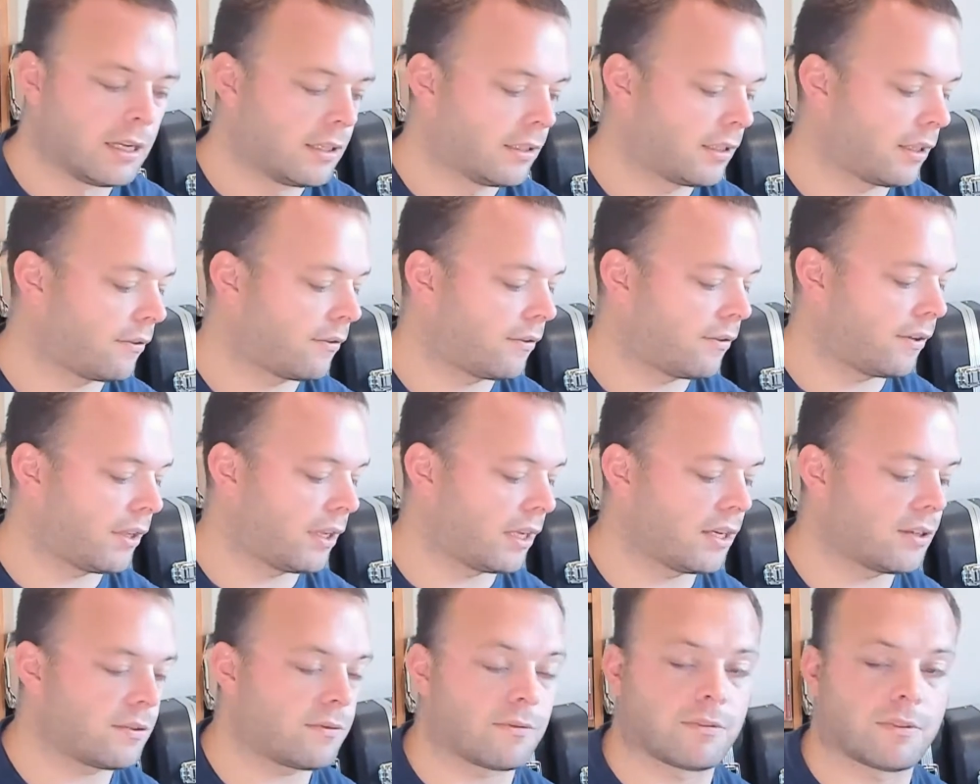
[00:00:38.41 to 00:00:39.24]
Now the
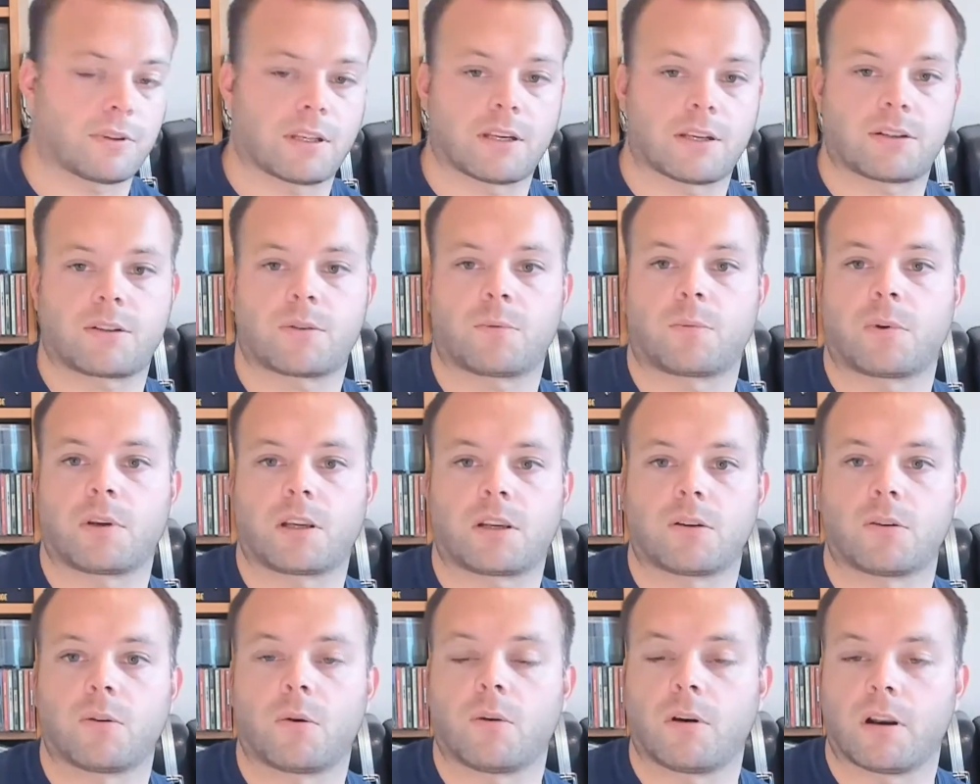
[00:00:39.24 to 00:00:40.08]
thing is with this, we
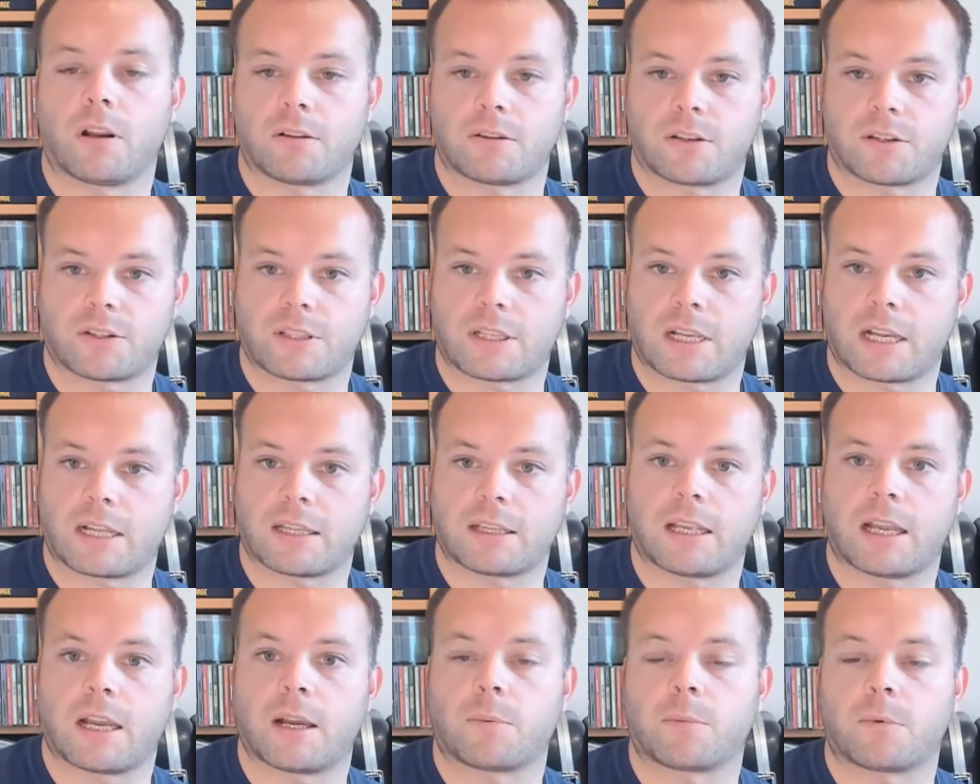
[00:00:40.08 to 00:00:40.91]
can all
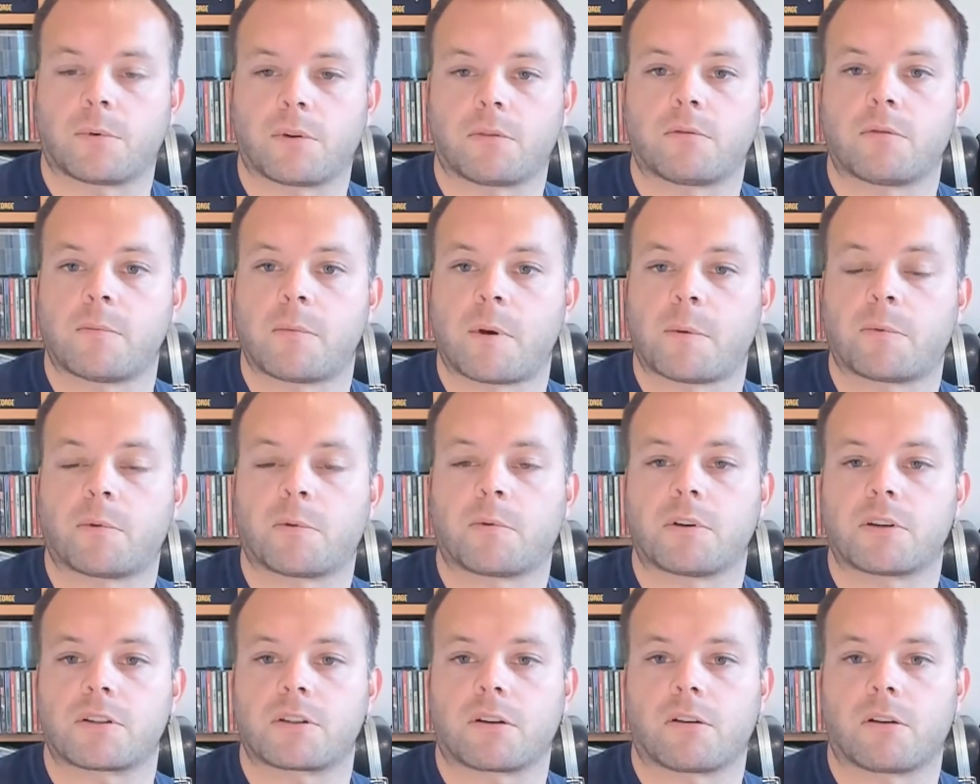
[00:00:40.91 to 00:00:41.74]
understand that. We all remember
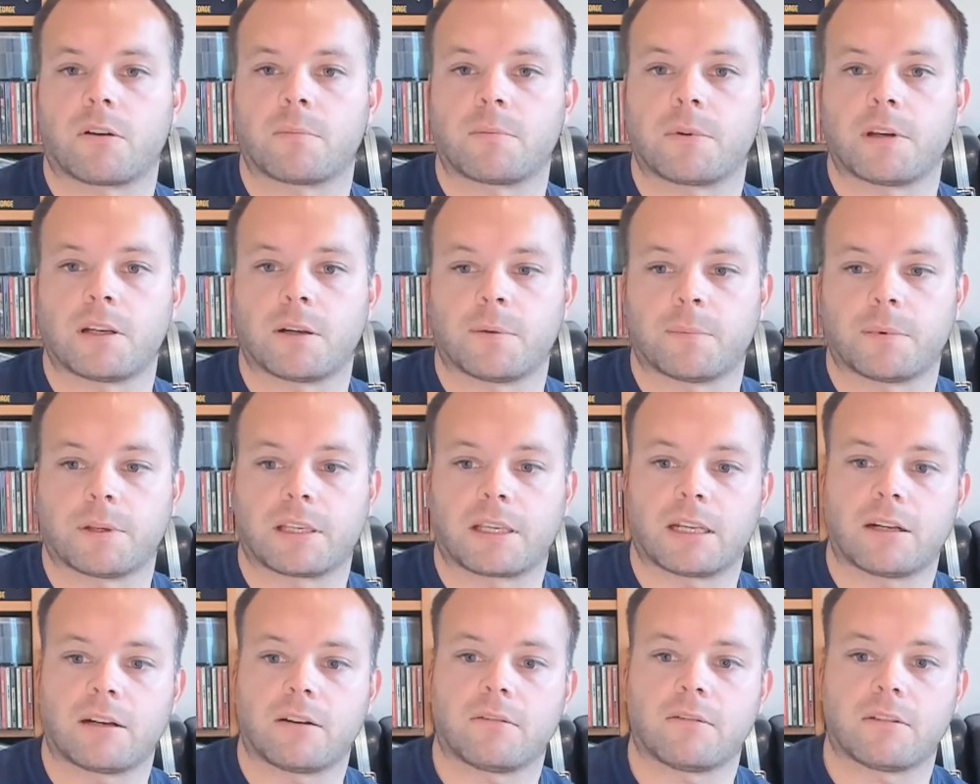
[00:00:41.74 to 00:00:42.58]
what it's like being a
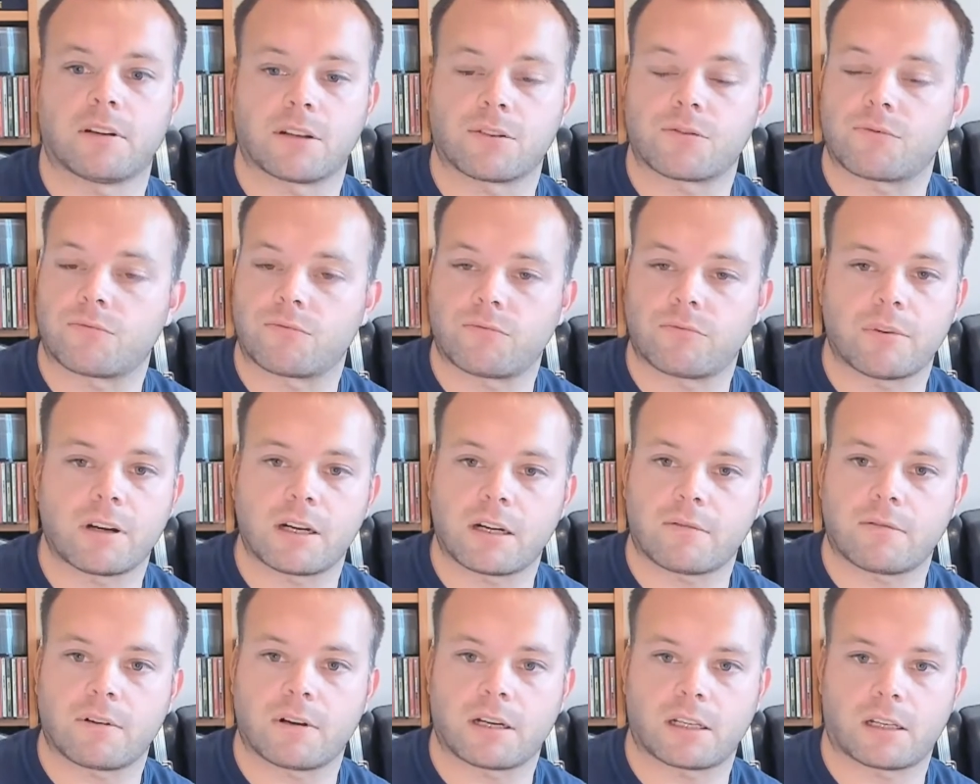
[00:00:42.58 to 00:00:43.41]
beginner, and it's
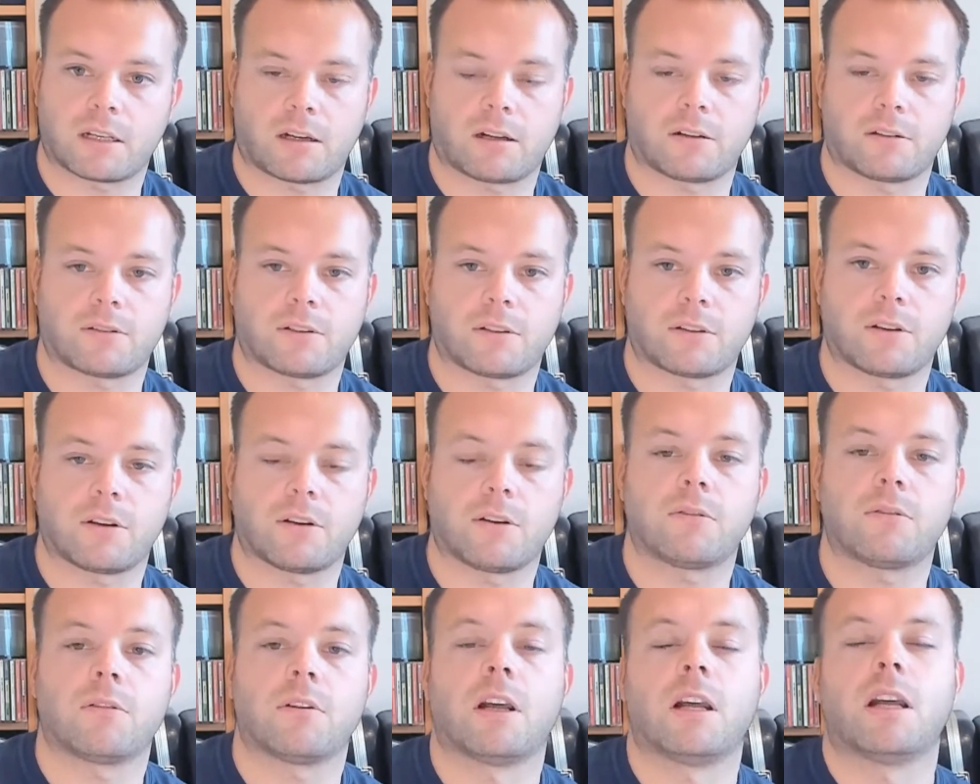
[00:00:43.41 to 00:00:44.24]
really hard to
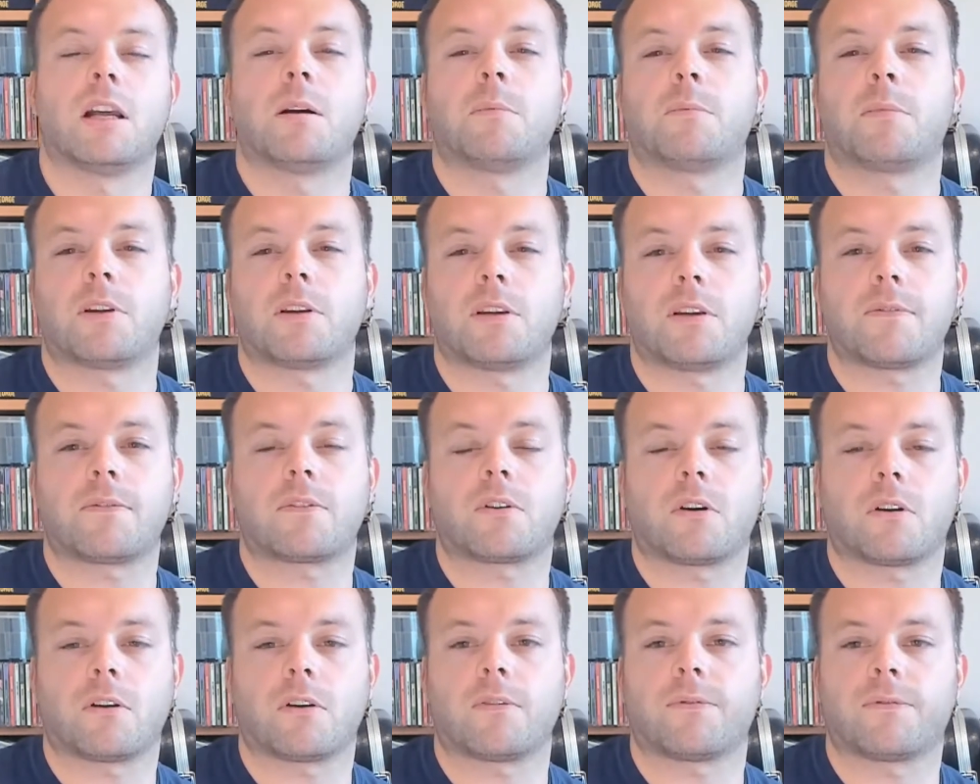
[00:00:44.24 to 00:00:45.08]
do, but you've
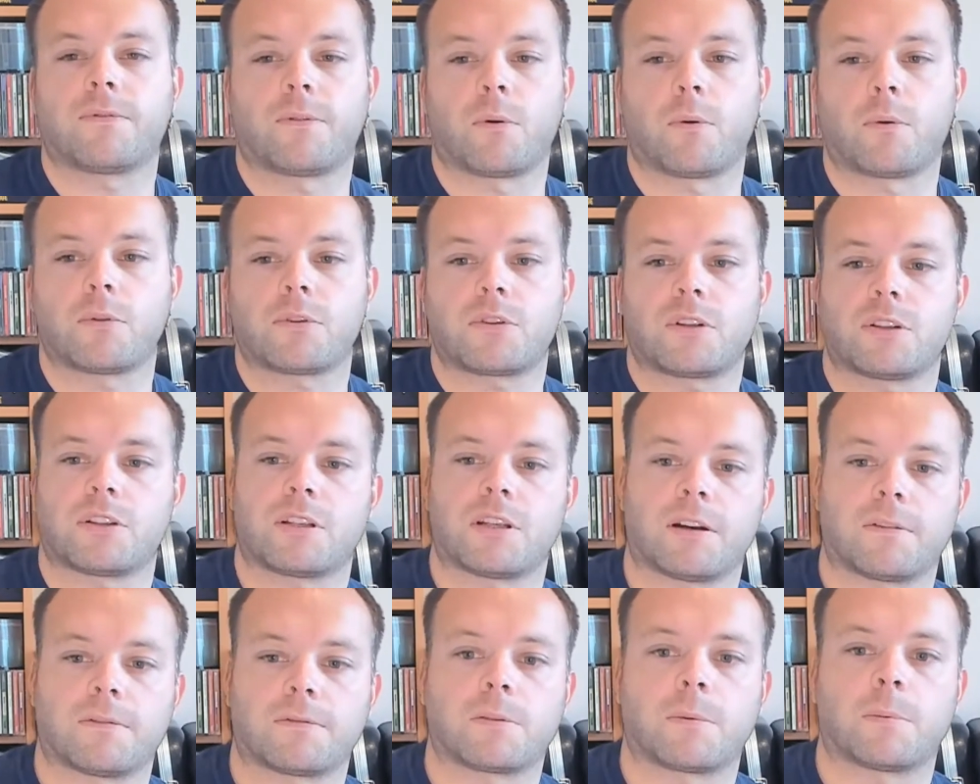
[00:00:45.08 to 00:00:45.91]
got to force
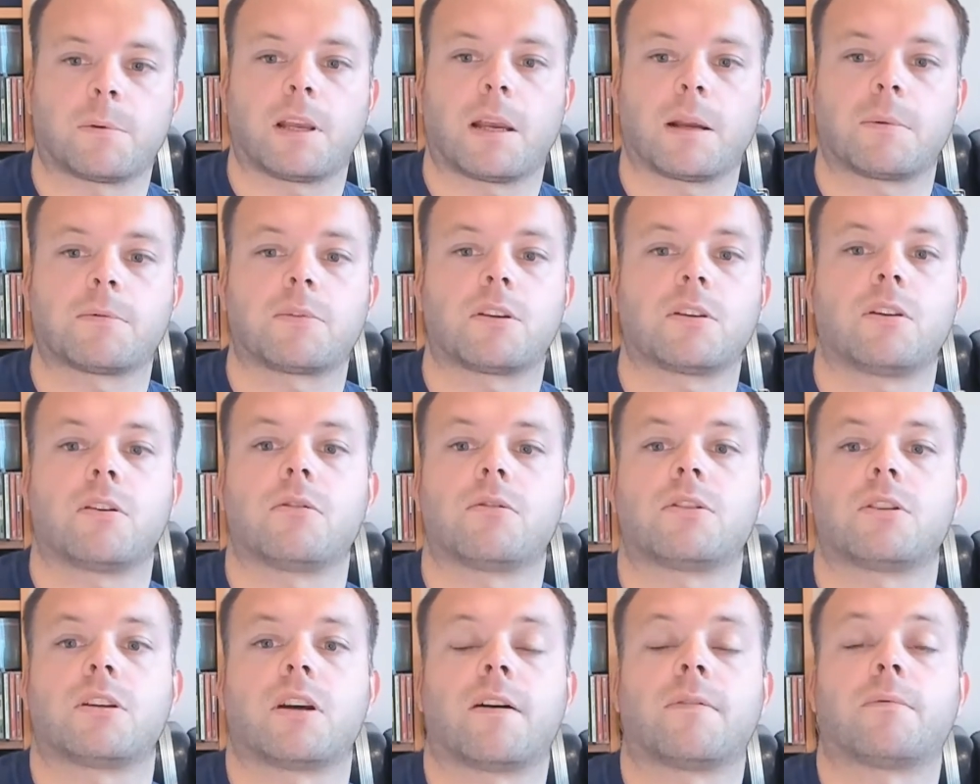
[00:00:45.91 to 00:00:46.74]
yourself to be able to use it.